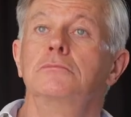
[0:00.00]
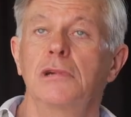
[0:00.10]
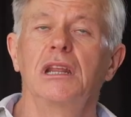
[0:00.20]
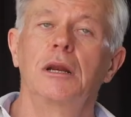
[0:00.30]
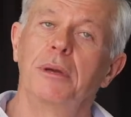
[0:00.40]

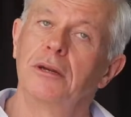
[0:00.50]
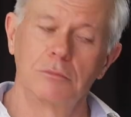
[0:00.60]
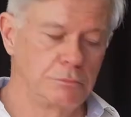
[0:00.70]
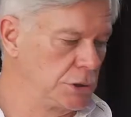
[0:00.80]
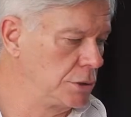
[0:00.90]
A little bit,
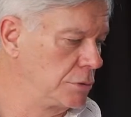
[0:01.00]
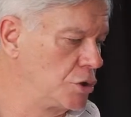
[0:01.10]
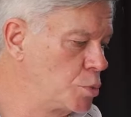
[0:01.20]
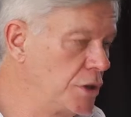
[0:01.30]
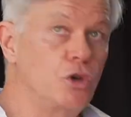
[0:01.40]

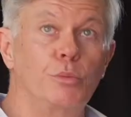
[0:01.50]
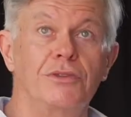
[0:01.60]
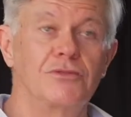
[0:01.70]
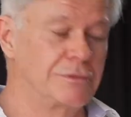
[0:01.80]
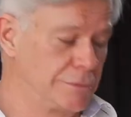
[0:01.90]
because we're humans.